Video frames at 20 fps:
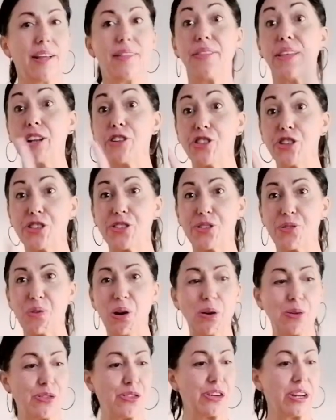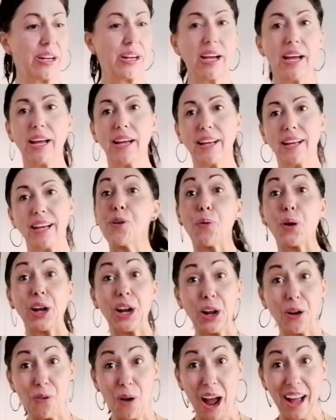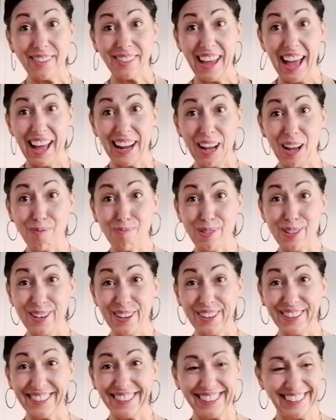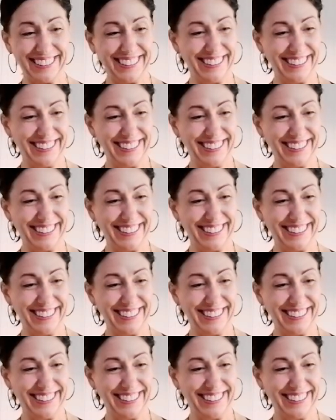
than just the roasted. So we're going to grind that up too.